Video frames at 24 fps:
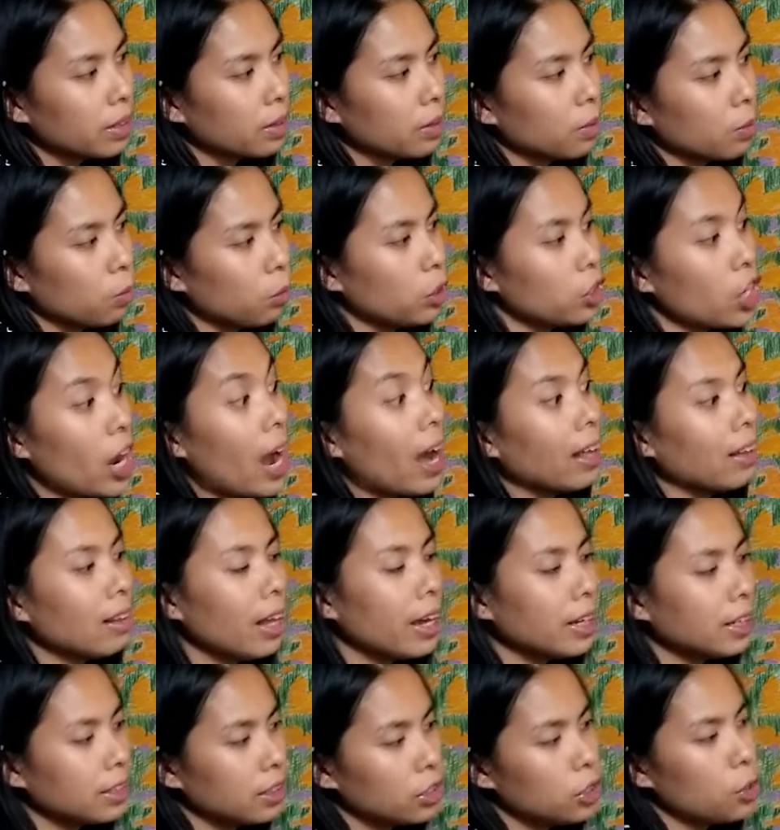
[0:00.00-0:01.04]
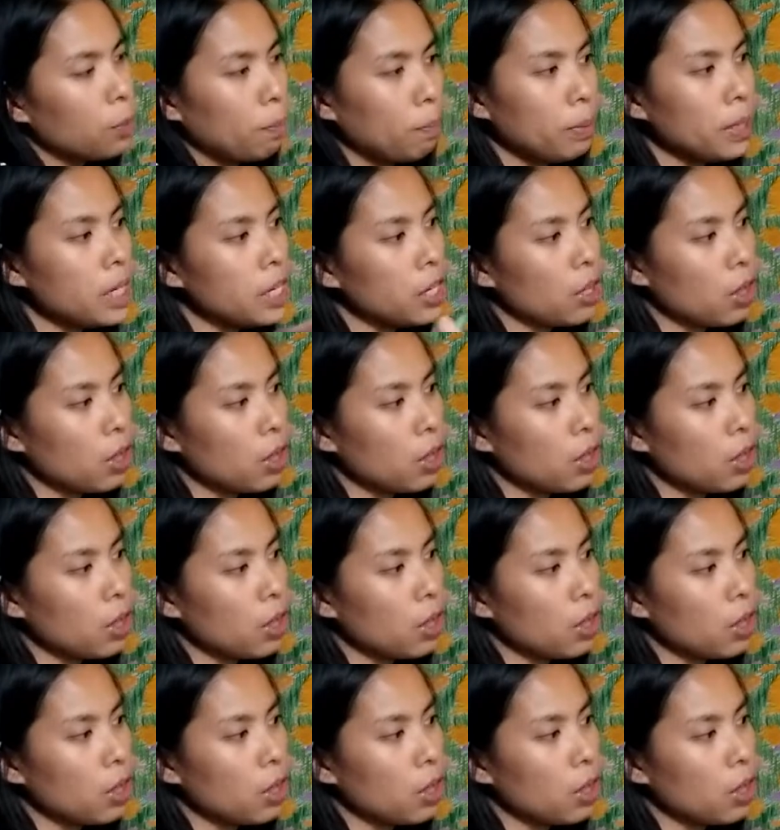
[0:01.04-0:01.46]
which I like to peek